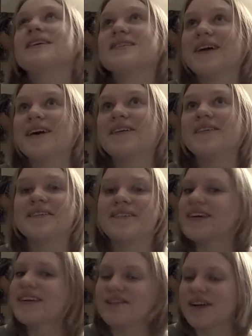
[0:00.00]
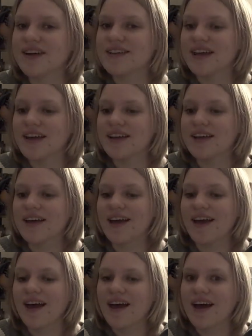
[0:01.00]
So, it's very exciting.
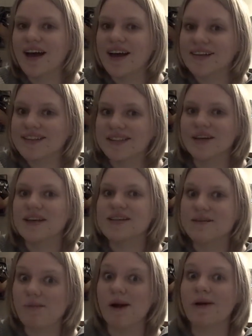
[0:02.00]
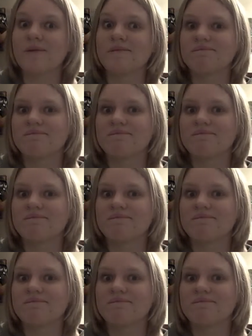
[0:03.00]
I'll see you guys tomorrow.